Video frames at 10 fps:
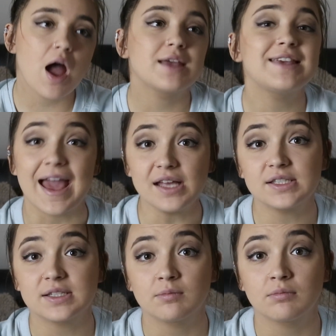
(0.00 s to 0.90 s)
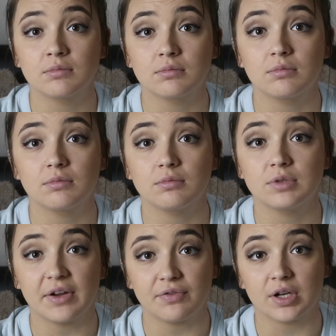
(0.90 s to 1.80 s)
Yes,
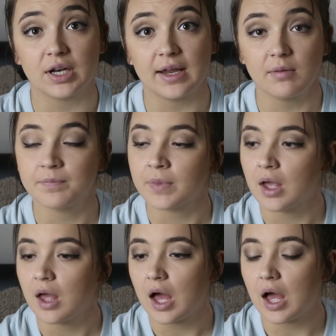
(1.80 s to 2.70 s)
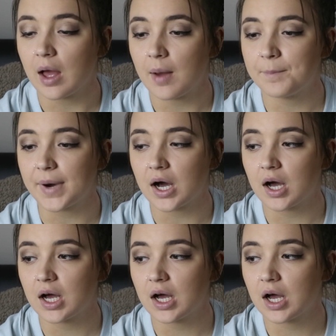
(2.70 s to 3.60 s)
definitely.
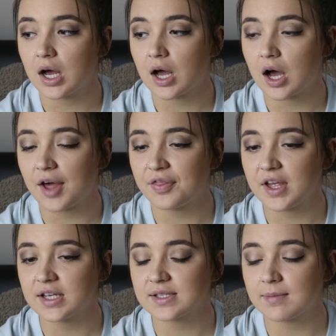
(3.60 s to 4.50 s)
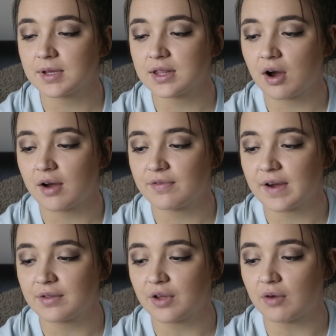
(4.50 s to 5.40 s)
But I think something that I've
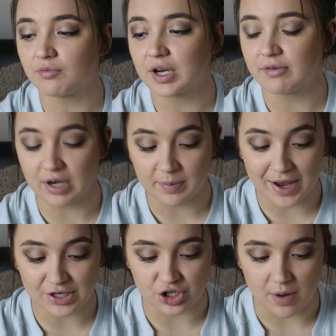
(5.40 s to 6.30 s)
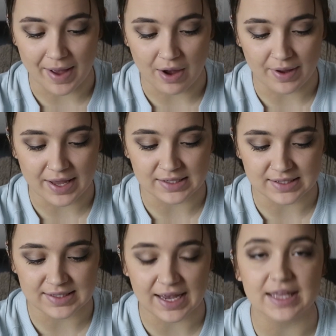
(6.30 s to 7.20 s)
found that I'm really, really passionate about is
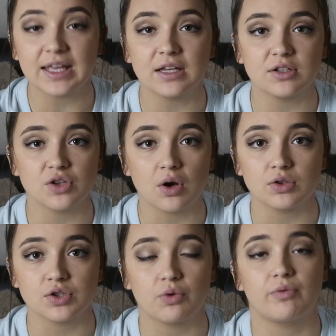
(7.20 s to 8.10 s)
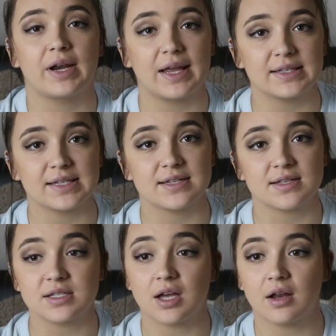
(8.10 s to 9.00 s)
taking songs that already exist
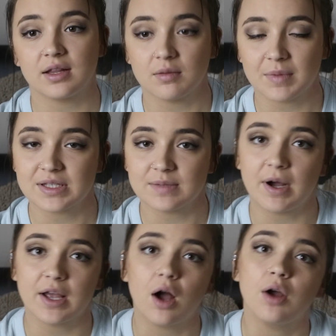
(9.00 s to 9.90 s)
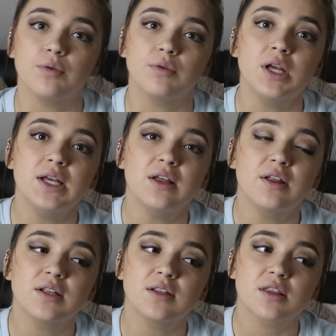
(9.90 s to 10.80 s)
and turning them into my own
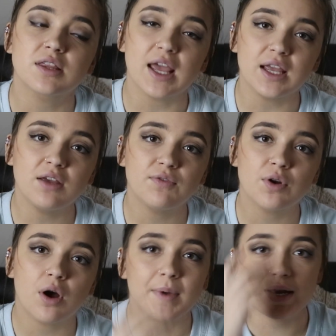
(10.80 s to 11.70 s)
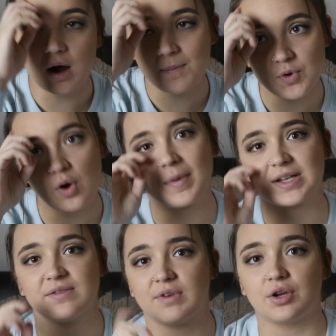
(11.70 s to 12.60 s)
thing, if you know what I mean. I'm not
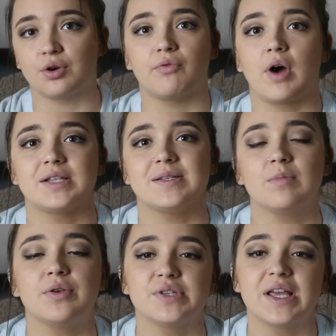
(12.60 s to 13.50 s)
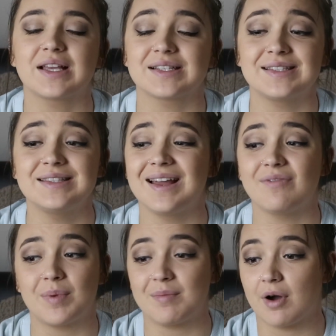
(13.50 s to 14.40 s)
massively good at writing music. It's
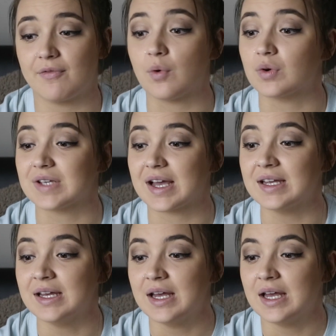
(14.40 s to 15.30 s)
never been my forte.